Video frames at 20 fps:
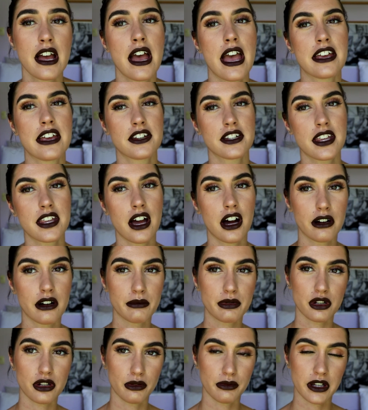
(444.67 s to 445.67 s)
it just
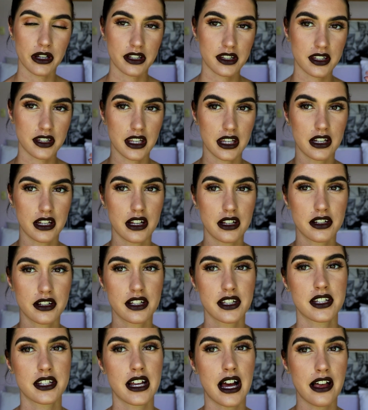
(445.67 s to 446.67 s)
helps your skin
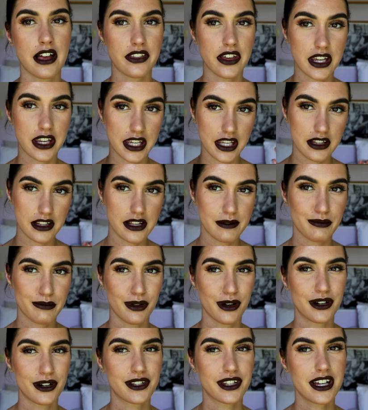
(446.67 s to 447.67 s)
to start the healing
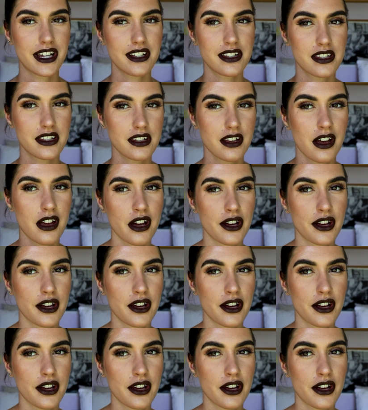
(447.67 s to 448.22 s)
process